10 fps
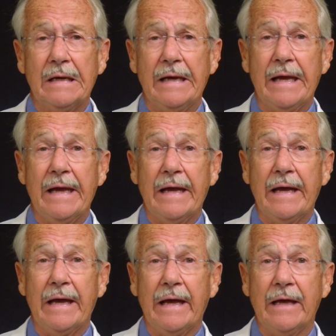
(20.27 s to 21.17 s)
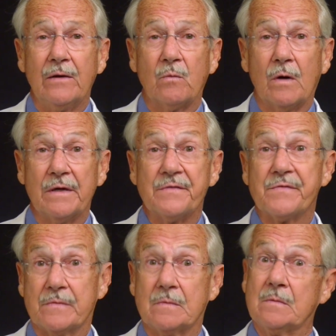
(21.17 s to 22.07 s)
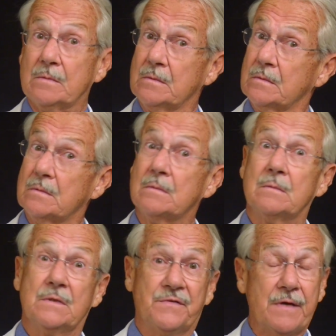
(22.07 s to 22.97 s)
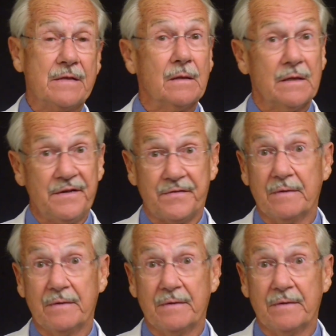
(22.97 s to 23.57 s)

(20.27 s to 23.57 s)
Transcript: and was, to say the least,